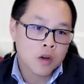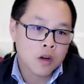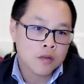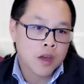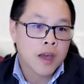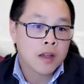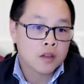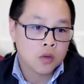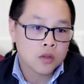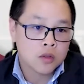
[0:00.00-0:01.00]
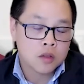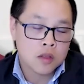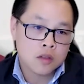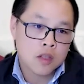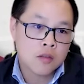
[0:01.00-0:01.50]
where if they outsourced it,
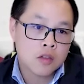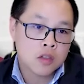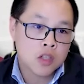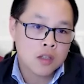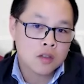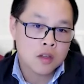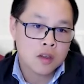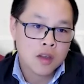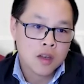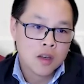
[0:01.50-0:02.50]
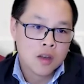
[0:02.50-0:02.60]
as David's suggesting,